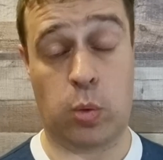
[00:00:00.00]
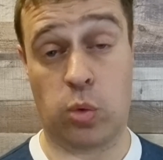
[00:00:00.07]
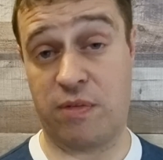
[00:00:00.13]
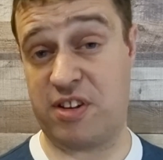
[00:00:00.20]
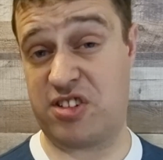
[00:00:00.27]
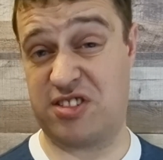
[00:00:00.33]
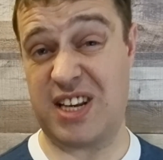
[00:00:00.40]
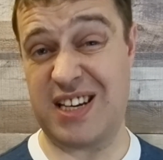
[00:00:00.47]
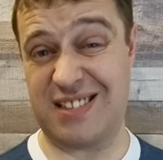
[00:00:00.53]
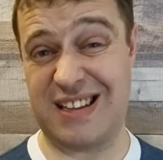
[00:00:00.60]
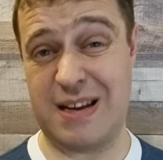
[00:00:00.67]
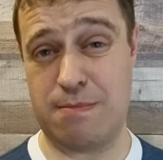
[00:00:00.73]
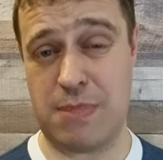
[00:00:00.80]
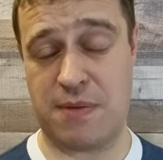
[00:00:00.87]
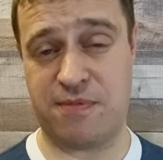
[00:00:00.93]
With a
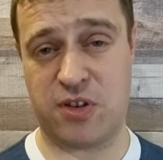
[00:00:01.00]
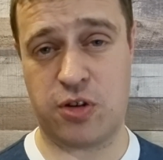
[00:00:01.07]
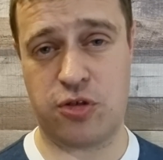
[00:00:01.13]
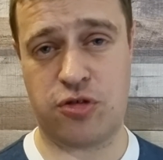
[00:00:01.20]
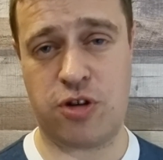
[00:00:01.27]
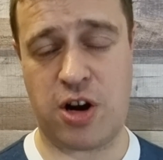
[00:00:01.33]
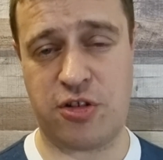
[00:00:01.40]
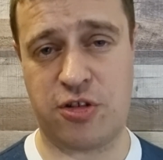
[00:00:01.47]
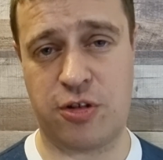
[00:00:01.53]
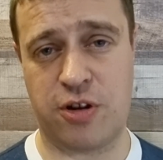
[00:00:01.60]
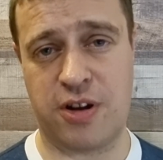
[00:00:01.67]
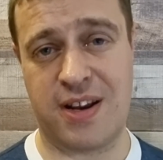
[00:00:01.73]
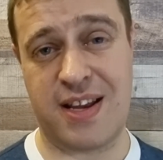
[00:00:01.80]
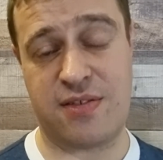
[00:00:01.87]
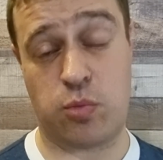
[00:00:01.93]
16-month construction
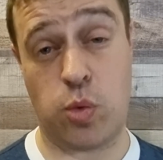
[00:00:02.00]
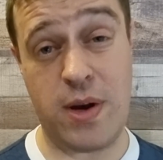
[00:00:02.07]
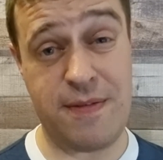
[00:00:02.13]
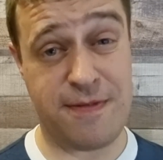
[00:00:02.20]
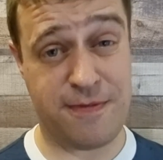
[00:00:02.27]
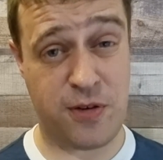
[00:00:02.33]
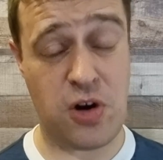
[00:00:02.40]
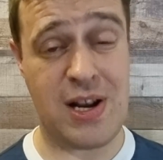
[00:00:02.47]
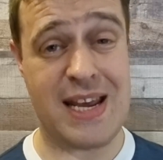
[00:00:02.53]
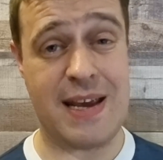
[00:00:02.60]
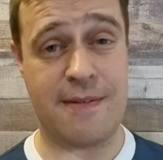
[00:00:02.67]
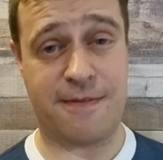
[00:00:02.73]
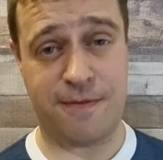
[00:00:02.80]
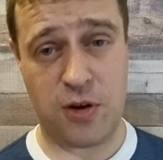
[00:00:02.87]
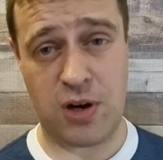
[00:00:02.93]
on this, we fully
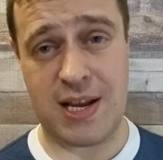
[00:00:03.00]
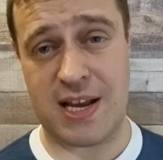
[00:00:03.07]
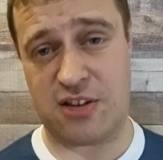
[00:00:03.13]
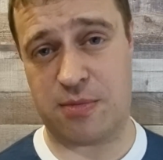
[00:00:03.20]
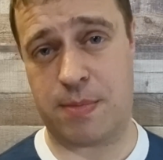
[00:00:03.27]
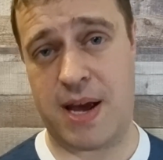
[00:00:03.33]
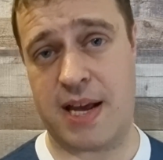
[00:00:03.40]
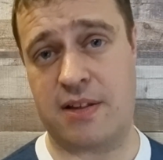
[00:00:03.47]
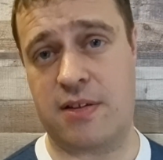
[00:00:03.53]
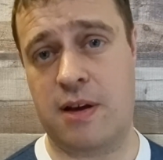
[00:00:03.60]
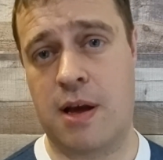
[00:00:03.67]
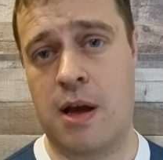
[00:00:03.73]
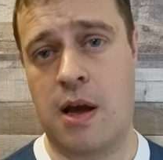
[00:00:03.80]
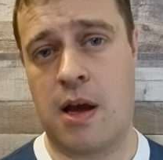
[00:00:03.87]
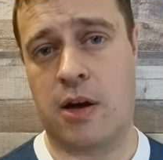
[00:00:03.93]
expect
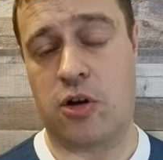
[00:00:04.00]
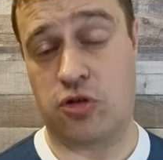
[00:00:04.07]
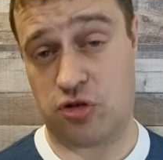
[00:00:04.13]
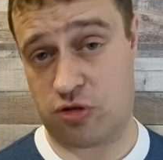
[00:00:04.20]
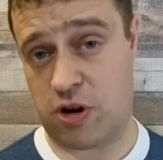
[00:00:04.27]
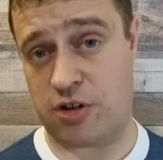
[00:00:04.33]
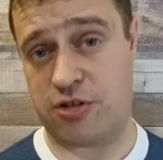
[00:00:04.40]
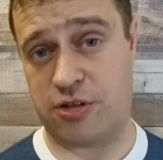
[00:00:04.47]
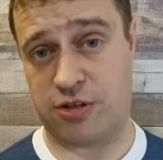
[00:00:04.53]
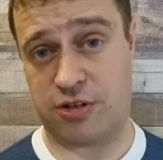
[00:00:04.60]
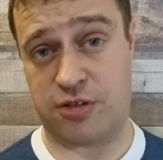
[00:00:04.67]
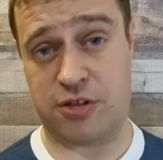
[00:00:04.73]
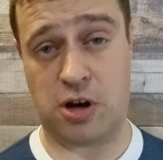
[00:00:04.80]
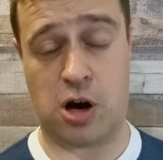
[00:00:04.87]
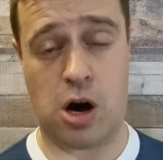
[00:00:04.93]
construction to
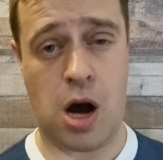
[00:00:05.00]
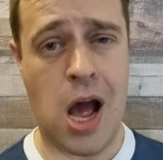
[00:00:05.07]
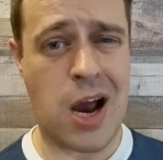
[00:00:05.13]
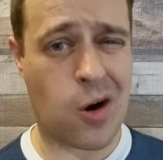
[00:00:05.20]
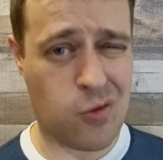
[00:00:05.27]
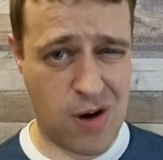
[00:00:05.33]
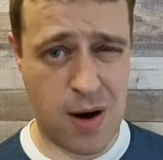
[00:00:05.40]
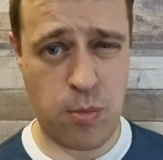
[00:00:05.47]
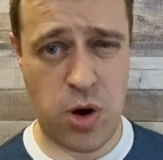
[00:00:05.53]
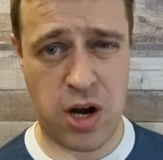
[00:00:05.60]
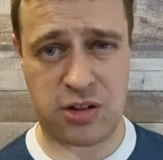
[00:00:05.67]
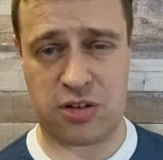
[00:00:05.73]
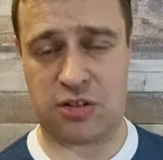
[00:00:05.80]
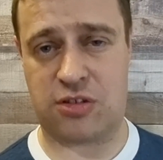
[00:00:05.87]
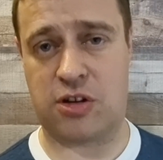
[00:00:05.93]
start, groundwork
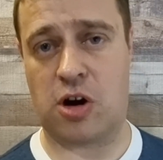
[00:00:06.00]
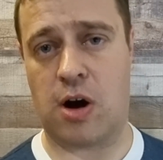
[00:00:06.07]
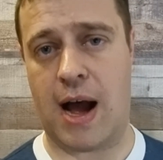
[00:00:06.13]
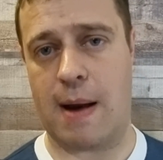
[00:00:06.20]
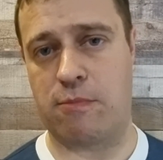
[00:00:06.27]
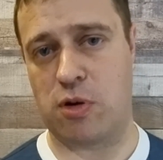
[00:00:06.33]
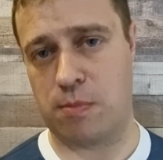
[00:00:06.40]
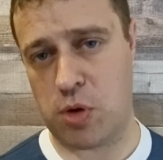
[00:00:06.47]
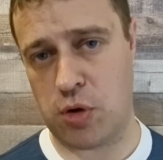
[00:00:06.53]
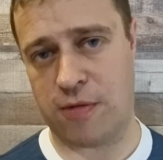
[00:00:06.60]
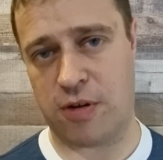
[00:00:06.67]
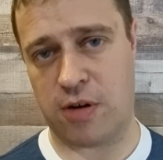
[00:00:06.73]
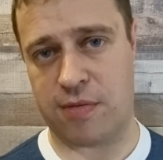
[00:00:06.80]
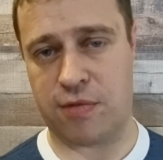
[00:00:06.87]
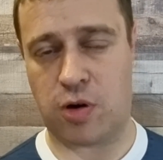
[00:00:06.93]
to start, and
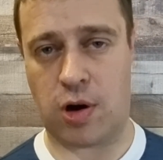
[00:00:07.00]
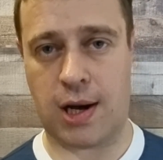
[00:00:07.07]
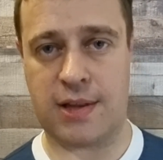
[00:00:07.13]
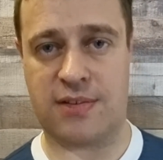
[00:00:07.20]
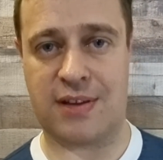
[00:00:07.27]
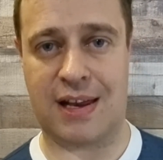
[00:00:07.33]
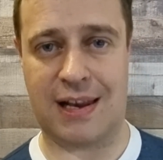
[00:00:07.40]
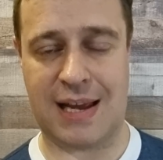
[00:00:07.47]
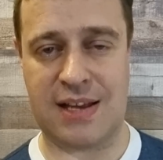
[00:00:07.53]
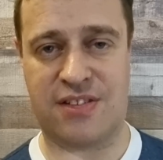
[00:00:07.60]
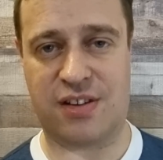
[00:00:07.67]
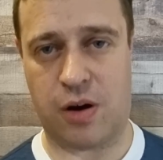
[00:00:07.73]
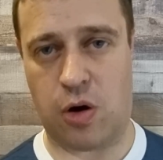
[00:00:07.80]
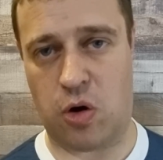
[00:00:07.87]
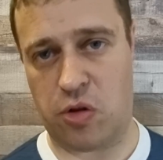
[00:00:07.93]
removal of rides
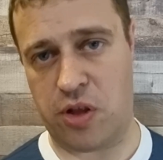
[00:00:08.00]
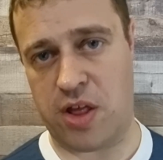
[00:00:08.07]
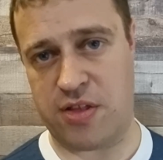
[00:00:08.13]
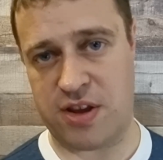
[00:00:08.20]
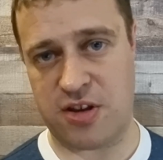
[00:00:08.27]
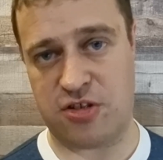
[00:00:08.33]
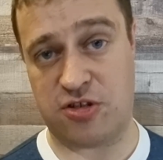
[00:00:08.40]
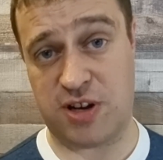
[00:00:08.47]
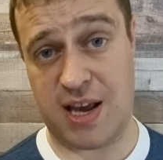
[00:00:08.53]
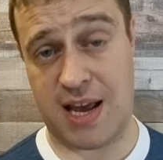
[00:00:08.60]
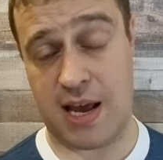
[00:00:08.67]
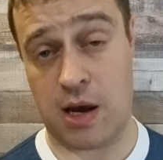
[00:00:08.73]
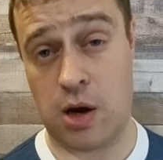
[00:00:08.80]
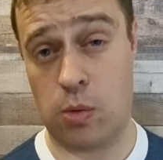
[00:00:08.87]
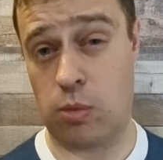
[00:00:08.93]
later on this
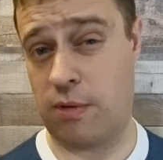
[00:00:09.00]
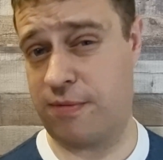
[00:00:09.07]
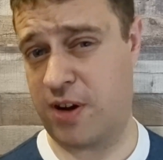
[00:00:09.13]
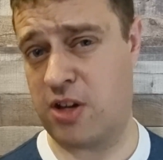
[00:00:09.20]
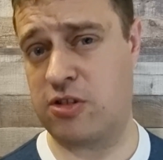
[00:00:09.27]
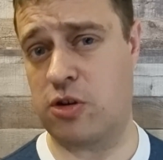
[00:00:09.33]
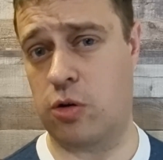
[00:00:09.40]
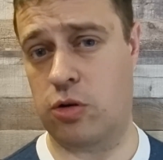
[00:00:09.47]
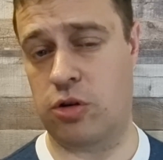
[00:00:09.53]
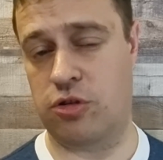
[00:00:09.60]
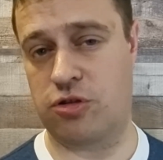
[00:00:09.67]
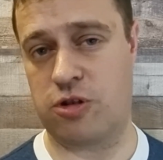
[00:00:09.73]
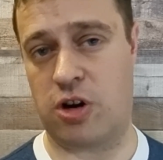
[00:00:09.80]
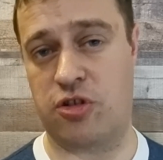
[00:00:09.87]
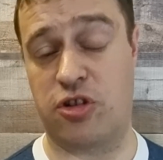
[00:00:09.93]
year, with vertical
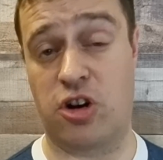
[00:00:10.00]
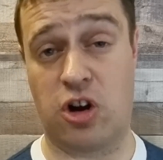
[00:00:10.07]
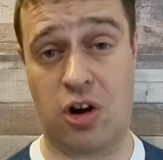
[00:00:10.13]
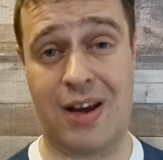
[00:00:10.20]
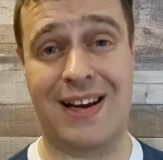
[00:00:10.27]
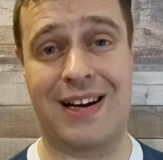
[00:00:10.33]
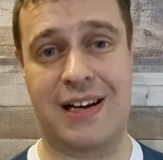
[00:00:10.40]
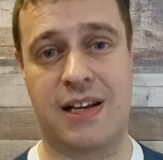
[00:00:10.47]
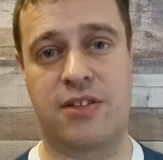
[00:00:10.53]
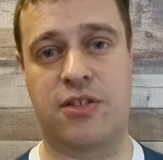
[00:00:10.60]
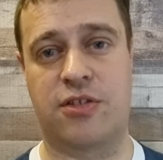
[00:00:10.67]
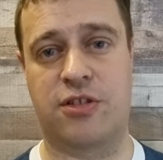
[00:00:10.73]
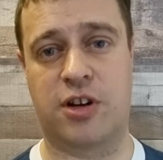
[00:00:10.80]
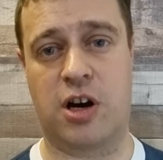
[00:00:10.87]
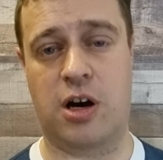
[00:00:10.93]
construction likely to
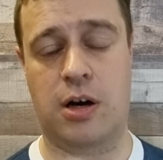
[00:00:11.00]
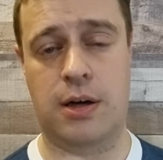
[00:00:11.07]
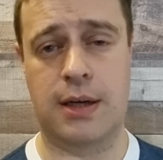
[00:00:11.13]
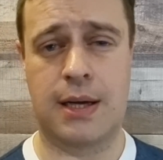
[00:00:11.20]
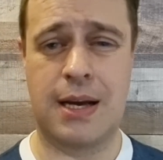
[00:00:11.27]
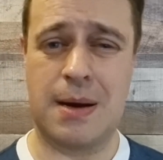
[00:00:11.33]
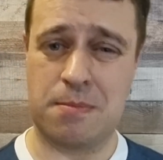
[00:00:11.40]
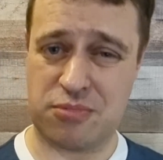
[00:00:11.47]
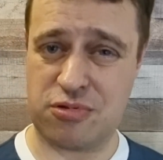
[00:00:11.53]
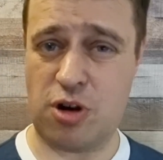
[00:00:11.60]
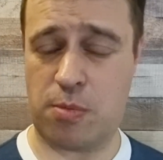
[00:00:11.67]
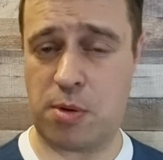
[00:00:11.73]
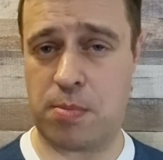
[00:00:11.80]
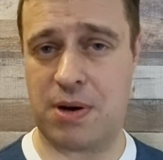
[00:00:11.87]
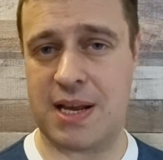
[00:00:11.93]
start
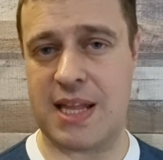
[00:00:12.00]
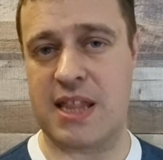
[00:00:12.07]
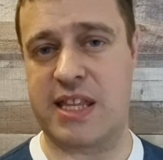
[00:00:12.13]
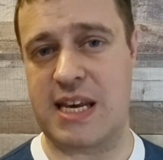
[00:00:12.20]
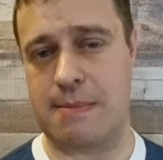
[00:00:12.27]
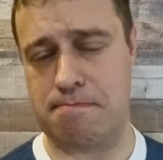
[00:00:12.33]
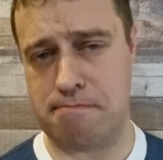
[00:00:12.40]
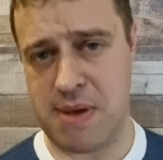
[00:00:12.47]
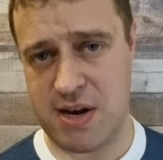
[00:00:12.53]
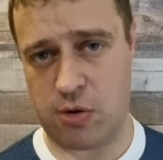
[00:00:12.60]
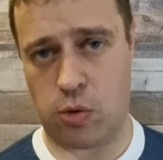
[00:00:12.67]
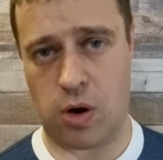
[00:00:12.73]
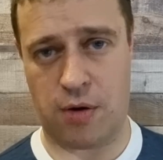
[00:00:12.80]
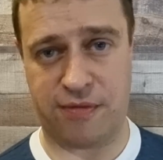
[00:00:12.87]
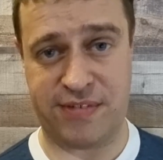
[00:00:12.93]
probably the
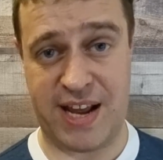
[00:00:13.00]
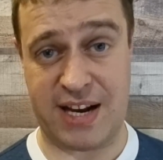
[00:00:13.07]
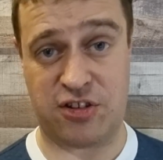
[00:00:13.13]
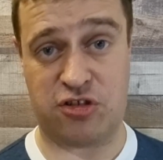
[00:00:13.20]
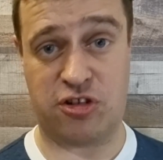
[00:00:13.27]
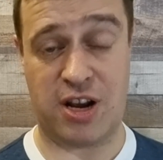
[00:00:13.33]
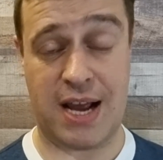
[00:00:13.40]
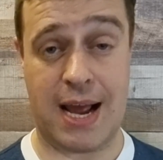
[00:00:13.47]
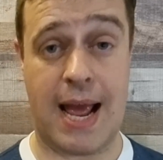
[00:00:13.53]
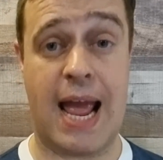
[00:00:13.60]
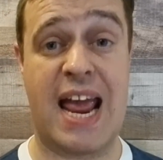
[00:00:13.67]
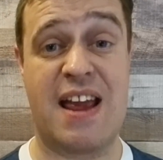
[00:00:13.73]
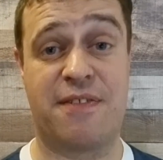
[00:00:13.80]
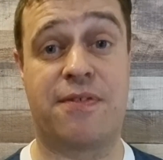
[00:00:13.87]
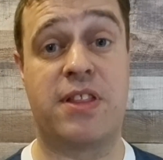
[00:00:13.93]
middle of next year
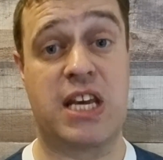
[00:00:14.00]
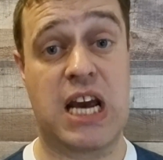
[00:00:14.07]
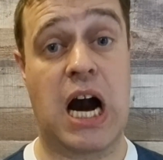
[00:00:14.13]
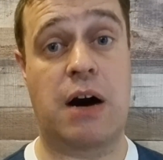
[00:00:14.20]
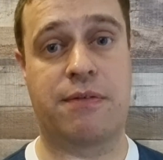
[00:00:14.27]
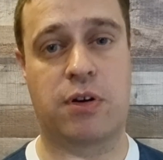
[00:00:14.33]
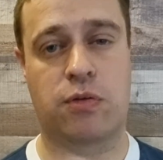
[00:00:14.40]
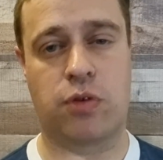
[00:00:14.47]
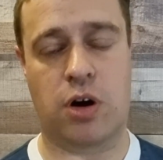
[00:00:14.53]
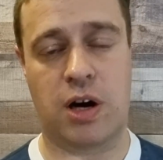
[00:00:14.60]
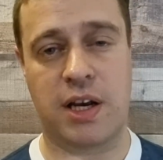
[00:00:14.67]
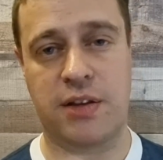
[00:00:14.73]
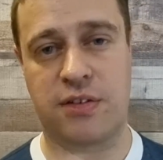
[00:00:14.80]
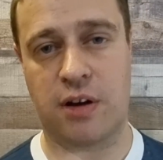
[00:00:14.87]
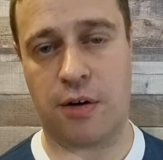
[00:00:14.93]
if the other
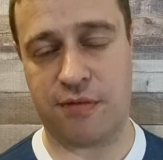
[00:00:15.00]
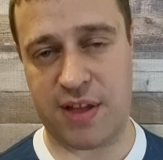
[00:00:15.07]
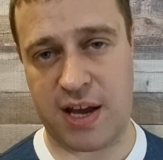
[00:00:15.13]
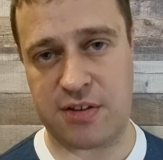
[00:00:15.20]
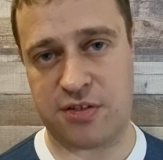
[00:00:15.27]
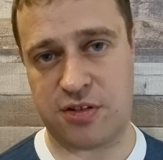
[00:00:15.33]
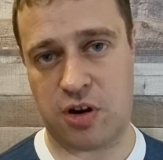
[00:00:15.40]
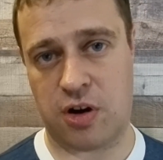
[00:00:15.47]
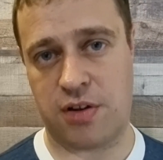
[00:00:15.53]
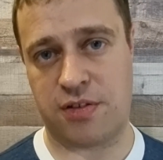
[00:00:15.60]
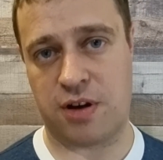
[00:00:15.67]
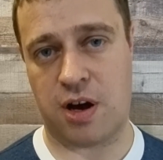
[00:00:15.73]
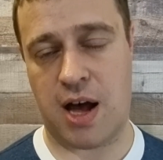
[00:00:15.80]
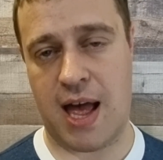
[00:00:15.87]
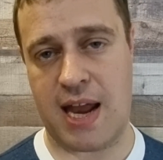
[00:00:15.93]
rides of that size
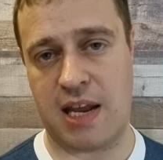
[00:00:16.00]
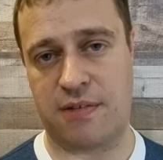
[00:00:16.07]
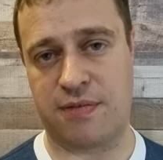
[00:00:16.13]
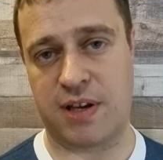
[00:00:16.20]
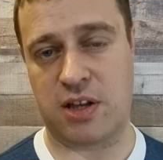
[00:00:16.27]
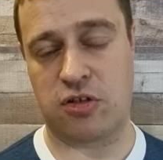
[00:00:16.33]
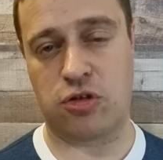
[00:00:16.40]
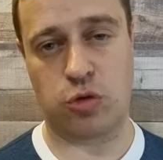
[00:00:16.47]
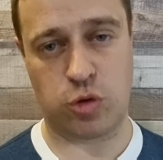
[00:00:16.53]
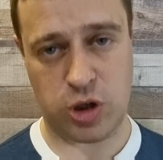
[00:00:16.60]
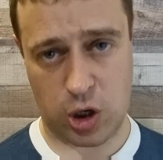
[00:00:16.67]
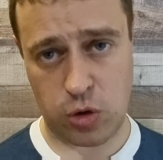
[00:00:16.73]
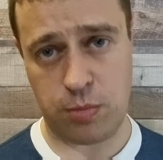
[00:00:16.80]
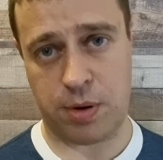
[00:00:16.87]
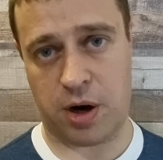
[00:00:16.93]
are anything to
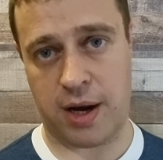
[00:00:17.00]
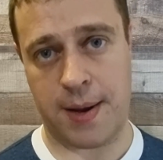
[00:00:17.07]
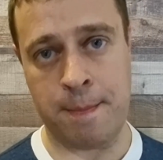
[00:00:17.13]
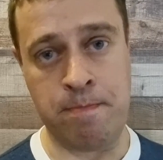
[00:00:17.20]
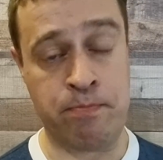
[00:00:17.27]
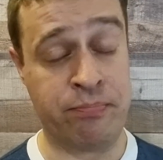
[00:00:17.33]
go by.